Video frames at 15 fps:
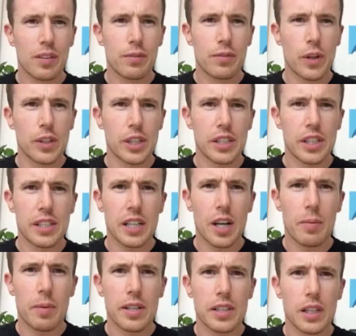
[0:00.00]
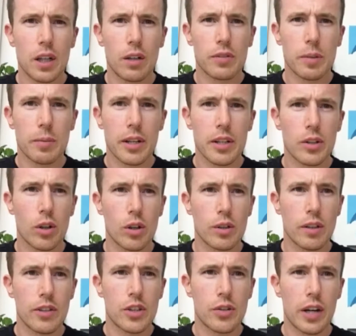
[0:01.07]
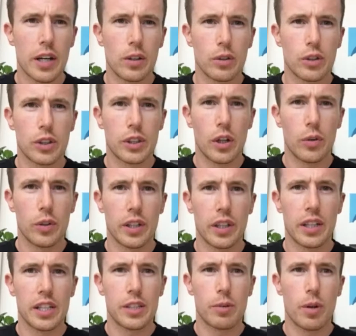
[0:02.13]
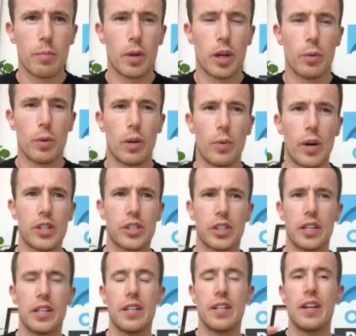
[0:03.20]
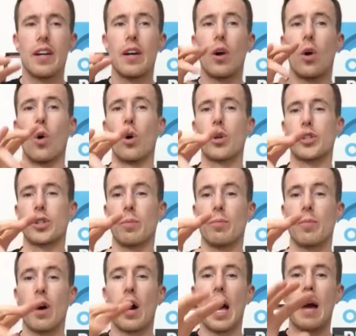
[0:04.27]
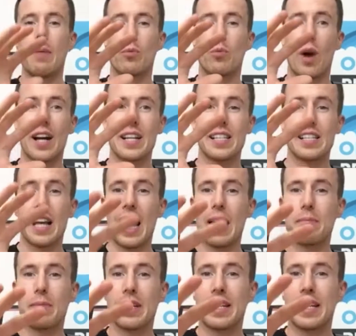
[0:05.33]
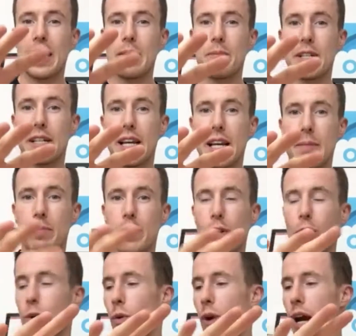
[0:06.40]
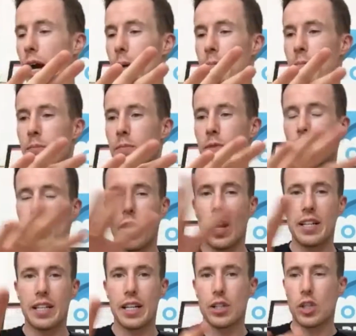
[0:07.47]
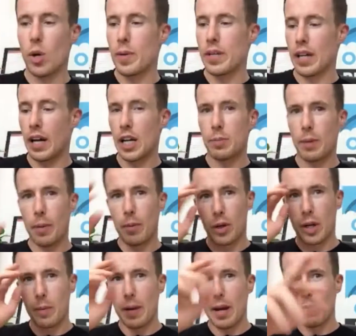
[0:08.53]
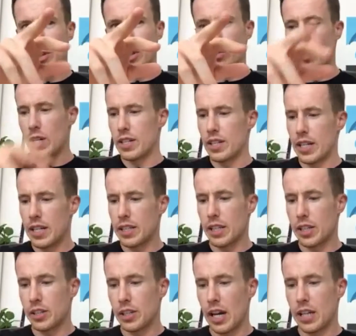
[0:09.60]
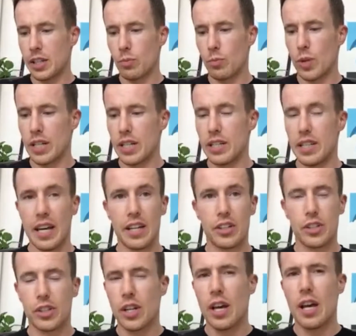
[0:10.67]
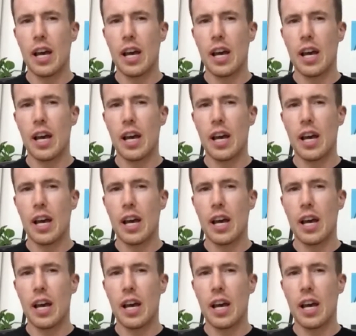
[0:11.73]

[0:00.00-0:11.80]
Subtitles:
Phil says he'd tell myself to make sure to have a trade or skill. You're going to need to earn money while resting. Awesome. Keep your ideas coming, guys, but I'm not going to be able to read these as I'm reading this.